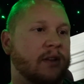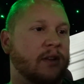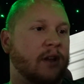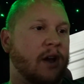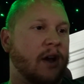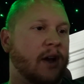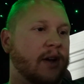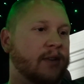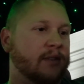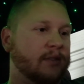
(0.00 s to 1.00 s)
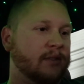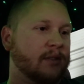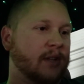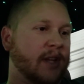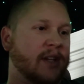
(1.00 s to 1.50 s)

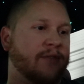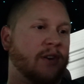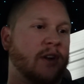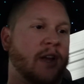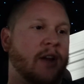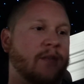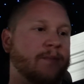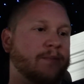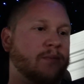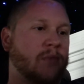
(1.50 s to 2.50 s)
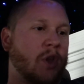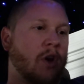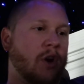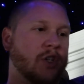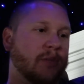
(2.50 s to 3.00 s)
like different like
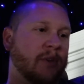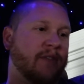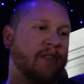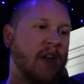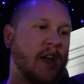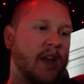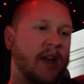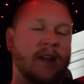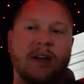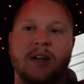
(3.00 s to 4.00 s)
RGB fade,